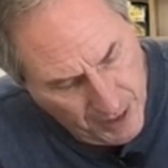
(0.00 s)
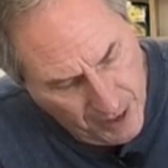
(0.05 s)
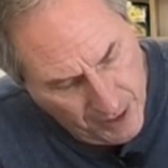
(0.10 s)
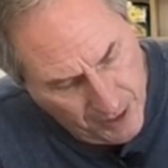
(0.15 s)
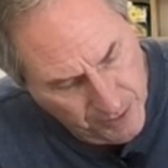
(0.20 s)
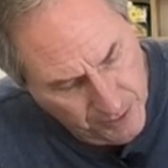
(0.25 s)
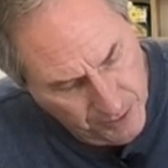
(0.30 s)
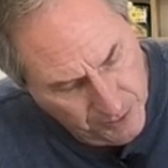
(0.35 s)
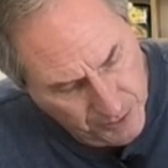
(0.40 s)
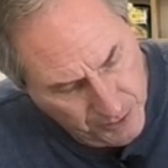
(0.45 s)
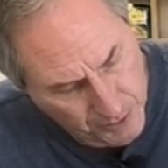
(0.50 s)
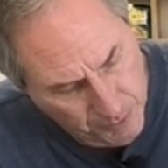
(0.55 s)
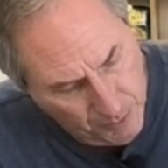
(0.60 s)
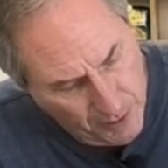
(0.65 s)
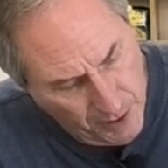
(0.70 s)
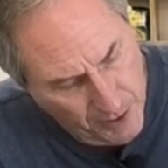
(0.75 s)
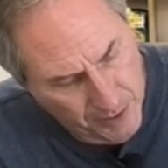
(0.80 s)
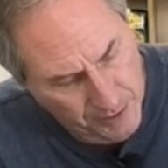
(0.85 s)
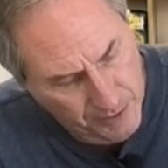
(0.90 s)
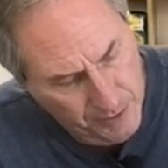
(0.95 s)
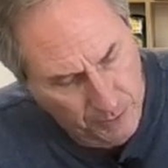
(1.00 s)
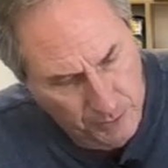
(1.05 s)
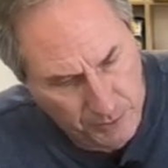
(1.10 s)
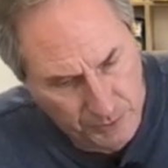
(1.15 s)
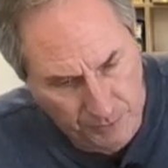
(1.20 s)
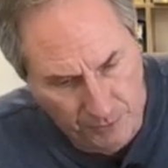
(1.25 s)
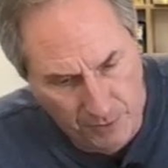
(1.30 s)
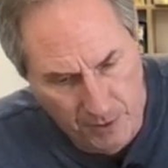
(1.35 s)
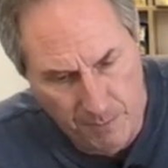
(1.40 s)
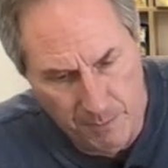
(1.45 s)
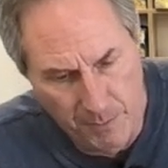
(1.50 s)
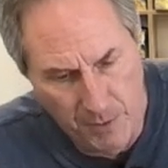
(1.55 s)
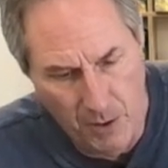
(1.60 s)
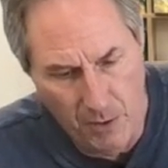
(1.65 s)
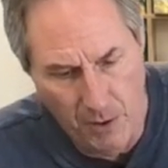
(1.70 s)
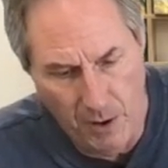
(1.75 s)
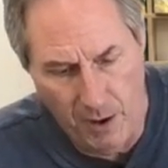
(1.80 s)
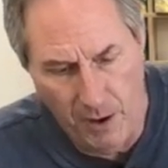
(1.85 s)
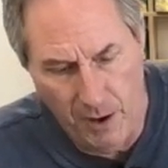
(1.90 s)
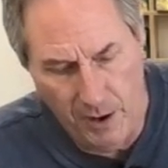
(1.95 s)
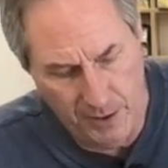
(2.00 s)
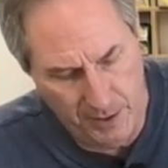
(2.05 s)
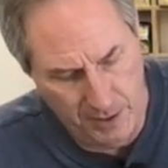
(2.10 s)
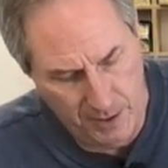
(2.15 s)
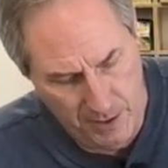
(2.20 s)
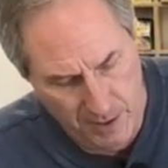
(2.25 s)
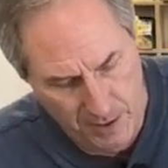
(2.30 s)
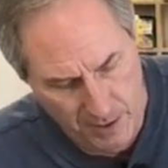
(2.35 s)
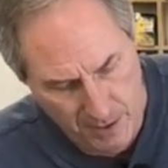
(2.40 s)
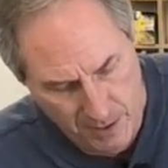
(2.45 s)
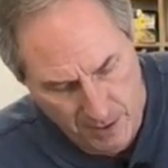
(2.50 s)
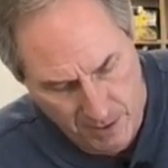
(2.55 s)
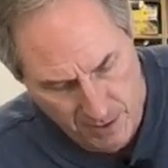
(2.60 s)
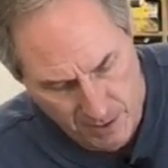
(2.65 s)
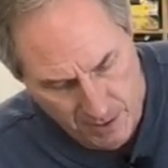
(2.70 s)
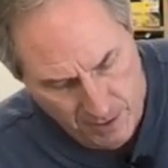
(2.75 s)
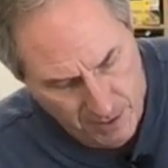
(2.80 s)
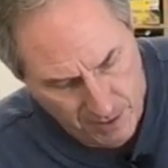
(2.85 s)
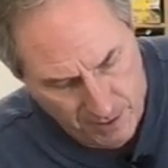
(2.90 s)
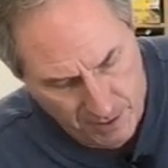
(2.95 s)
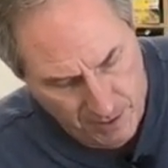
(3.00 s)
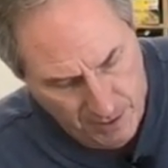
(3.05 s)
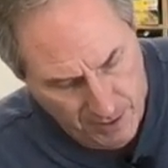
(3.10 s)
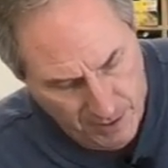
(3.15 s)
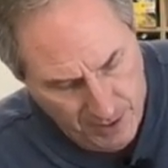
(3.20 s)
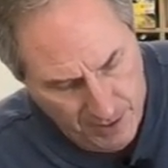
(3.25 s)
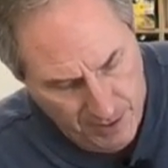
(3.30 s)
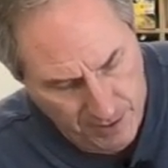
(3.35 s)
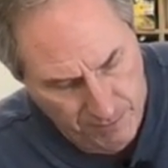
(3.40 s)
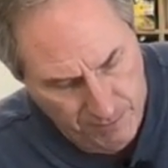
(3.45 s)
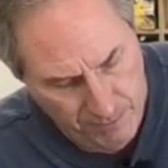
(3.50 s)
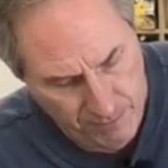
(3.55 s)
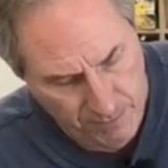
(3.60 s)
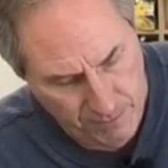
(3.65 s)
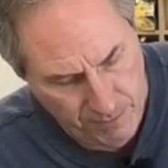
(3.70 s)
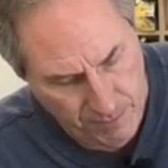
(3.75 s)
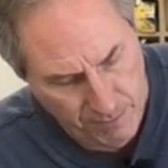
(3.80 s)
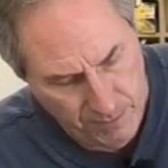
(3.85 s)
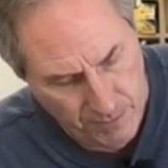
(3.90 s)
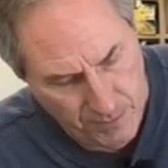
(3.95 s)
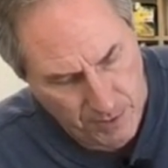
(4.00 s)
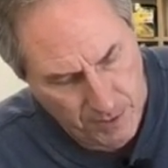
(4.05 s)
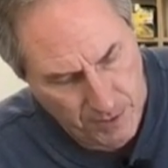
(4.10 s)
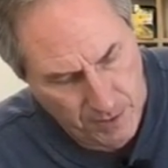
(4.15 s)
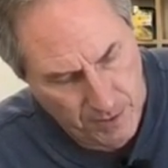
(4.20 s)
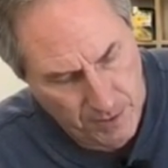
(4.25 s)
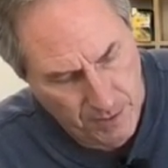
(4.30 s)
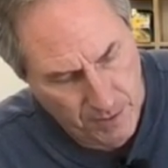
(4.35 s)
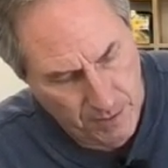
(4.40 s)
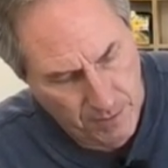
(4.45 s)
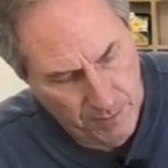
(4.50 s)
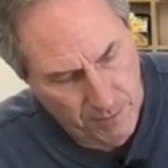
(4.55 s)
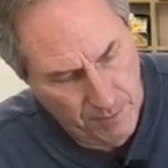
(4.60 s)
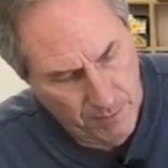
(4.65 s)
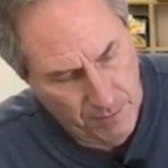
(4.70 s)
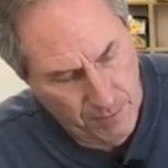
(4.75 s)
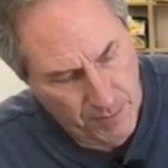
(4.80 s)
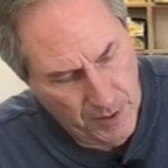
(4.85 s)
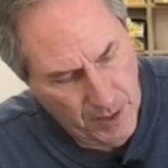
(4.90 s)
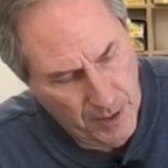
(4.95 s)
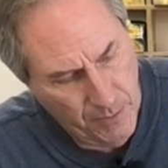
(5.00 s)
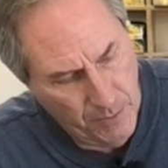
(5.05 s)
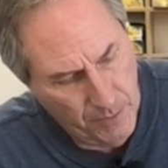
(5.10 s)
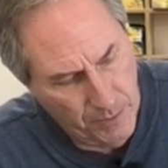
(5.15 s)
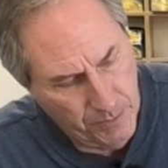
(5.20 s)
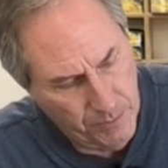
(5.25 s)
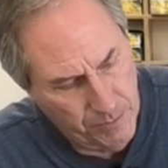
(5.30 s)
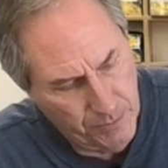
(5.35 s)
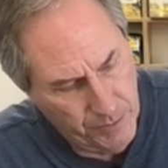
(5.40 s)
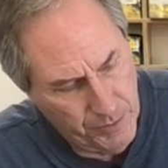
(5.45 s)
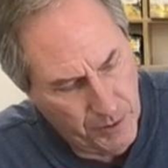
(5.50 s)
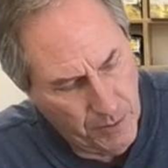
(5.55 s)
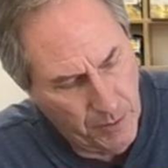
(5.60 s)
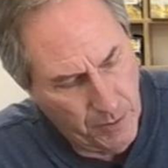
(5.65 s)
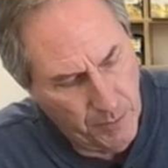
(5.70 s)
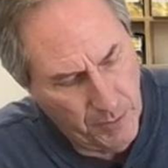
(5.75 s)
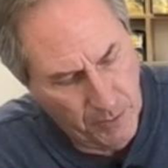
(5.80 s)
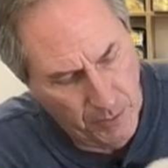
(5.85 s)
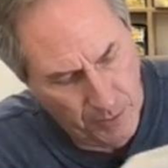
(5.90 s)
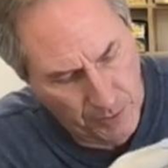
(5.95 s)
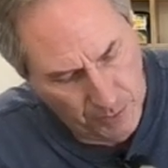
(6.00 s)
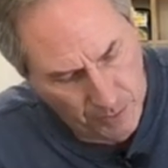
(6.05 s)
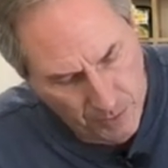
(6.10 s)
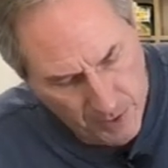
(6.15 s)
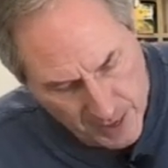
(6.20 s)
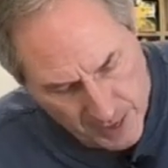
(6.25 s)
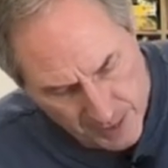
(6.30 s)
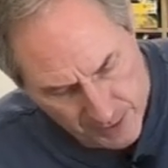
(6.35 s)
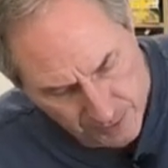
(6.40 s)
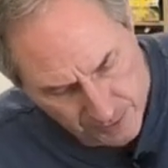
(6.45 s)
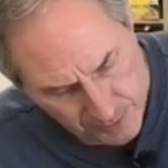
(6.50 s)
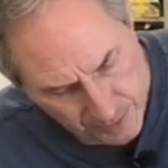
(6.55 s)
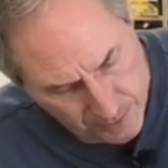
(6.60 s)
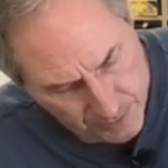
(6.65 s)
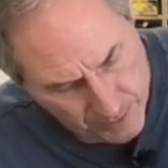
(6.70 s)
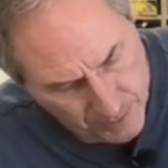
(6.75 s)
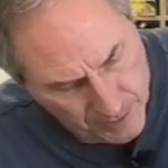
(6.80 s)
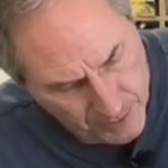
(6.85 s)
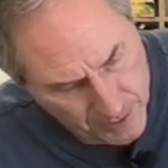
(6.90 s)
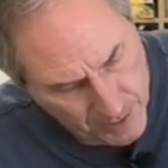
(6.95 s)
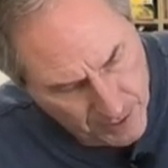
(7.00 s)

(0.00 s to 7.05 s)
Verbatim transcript: how to use this product that was from Mohawk. And they were showing me with a rag. So